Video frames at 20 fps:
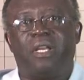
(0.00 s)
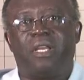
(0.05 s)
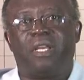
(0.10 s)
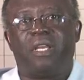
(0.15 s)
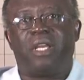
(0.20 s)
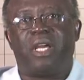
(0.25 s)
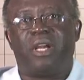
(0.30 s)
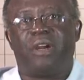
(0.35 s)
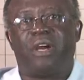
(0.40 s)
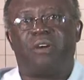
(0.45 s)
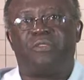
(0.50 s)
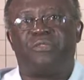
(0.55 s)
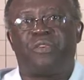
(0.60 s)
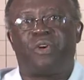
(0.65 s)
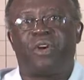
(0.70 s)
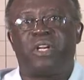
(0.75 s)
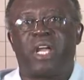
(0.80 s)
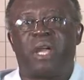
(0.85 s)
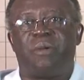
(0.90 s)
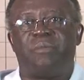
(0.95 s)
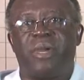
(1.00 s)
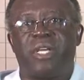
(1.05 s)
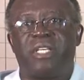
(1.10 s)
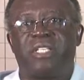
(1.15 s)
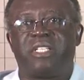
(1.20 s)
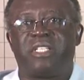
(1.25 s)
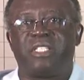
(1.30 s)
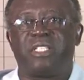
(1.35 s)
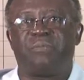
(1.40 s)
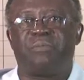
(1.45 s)
There are 4
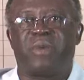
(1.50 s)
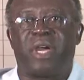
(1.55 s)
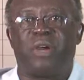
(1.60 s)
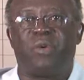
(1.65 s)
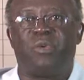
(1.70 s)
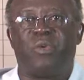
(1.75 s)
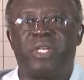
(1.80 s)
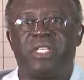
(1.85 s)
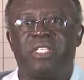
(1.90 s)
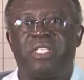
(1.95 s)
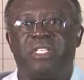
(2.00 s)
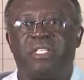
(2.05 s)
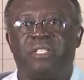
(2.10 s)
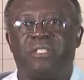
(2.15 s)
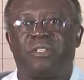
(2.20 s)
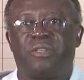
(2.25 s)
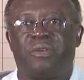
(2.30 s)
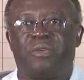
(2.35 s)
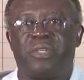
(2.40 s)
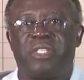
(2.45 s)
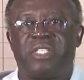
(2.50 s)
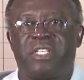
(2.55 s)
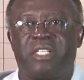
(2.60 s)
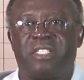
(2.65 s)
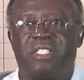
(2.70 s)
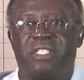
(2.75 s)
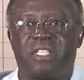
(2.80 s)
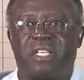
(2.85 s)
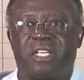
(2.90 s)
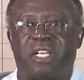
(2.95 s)
dimensions by which
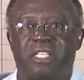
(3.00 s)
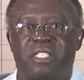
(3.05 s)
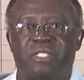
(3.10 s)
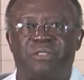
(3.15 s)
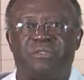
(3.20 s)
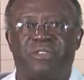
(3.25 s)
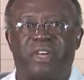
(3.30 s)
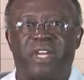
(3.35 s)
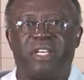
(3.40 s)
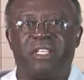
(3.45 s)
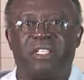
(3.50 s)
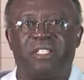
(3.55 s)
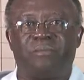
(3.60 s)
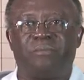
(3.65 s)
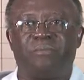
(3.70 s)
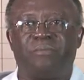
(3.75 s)
research is classified,